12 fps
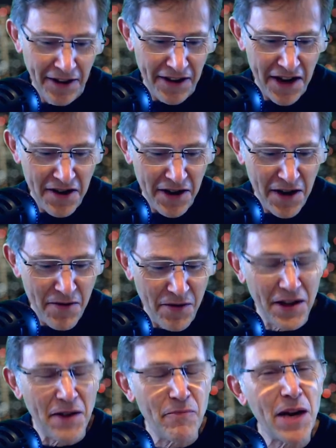
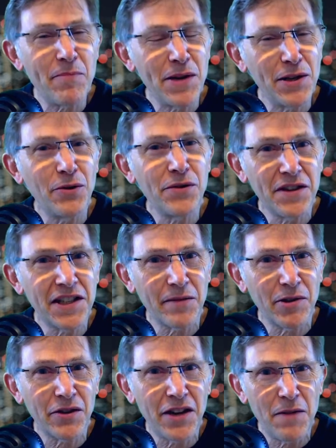They may be losing some
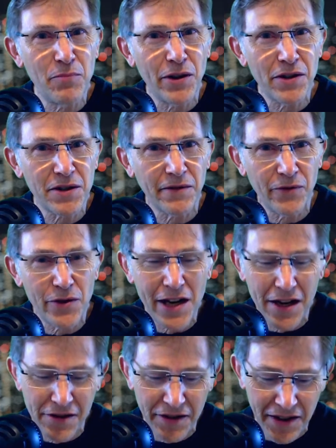of their key players to free
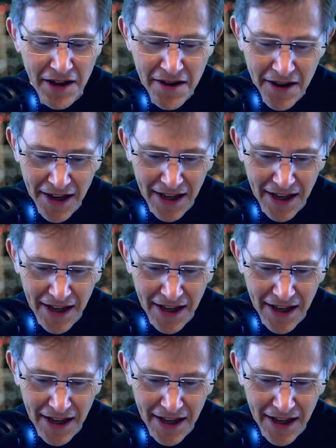agency.